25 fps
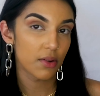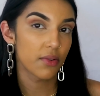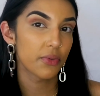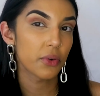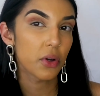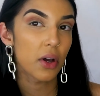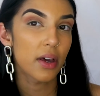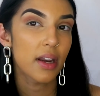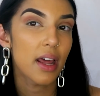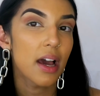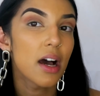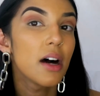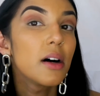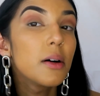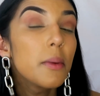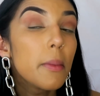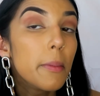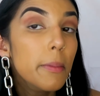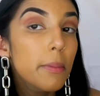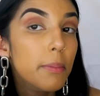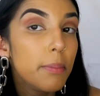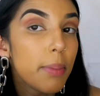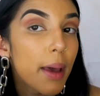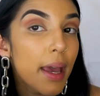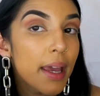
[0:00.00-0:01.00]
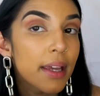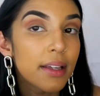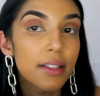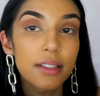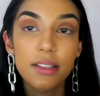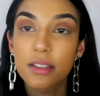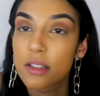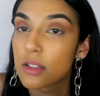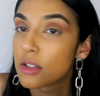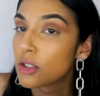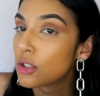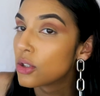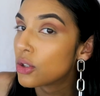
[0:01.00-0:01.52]
So we've got our
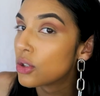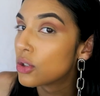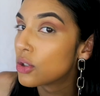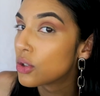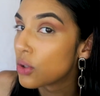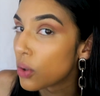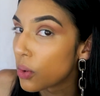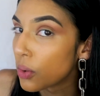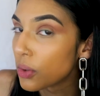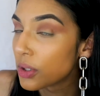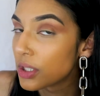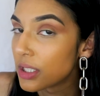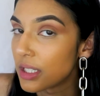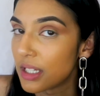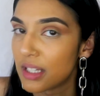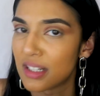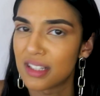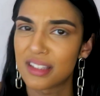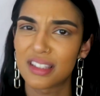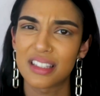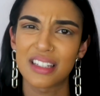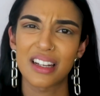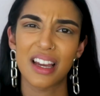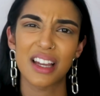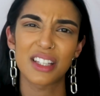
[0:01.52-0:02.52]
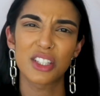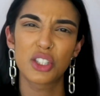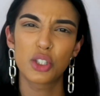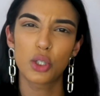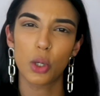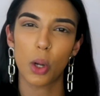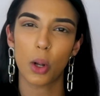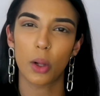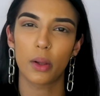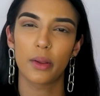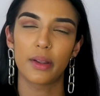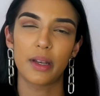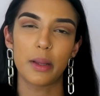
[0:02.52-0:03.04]
base sorted. It's a nice
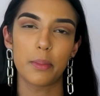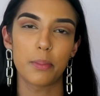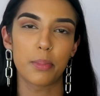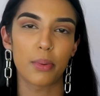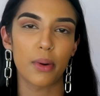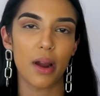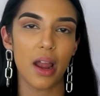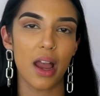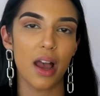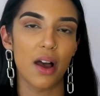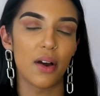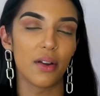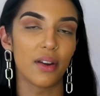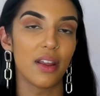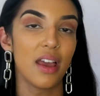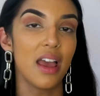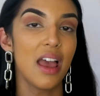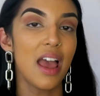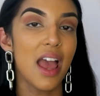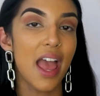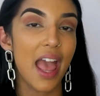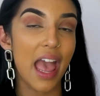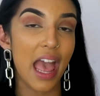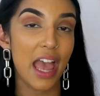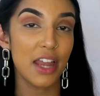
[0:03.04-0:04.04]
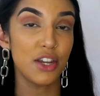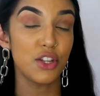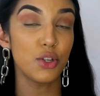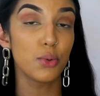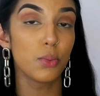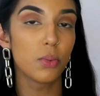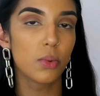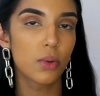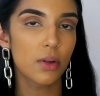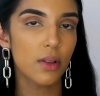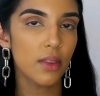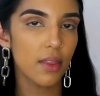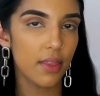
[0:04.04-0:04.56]
chocolatey brown, and you
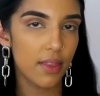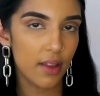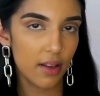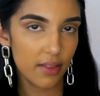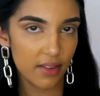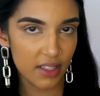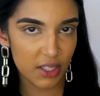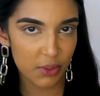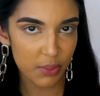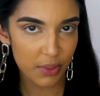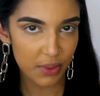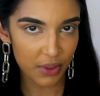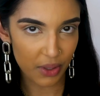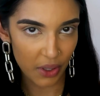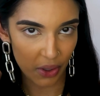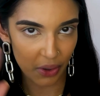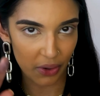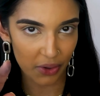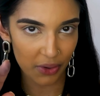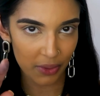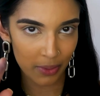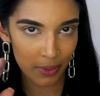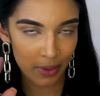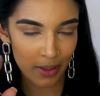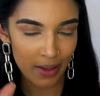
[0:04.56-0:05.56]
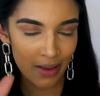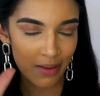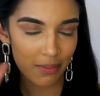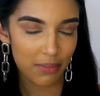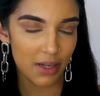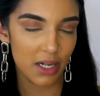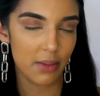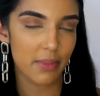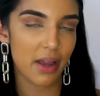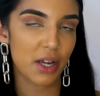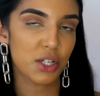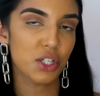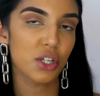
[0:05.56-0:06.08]
wouldn't think this would go,
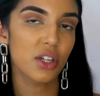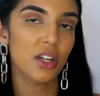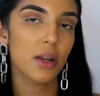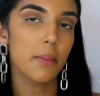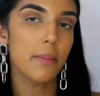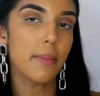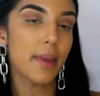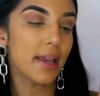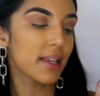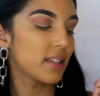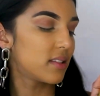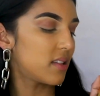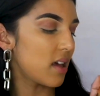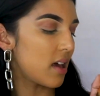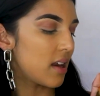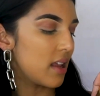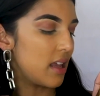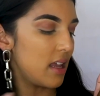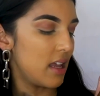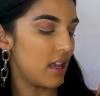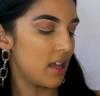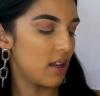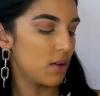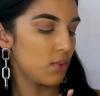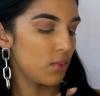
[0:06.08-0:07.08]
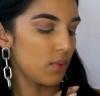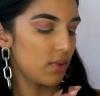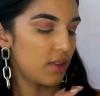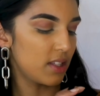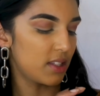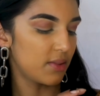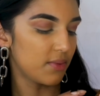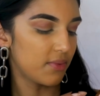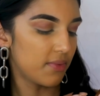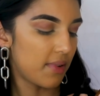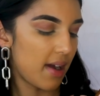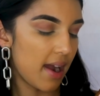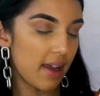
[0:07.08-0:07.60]
but I'm actually gonna mix that in with
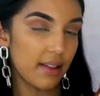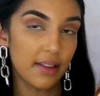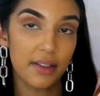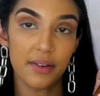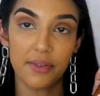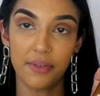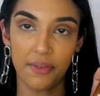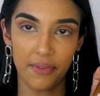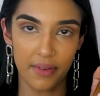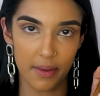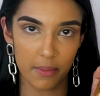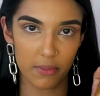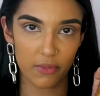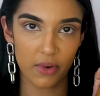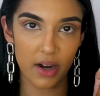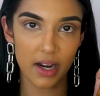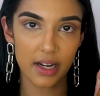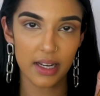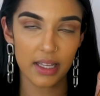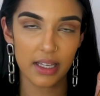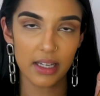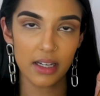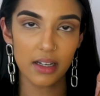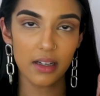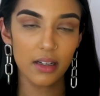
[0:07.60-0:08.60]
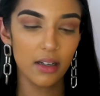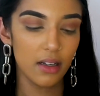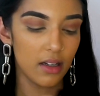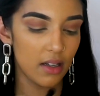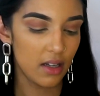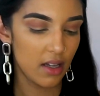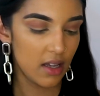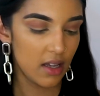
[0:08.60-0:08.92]
this violet femme right here.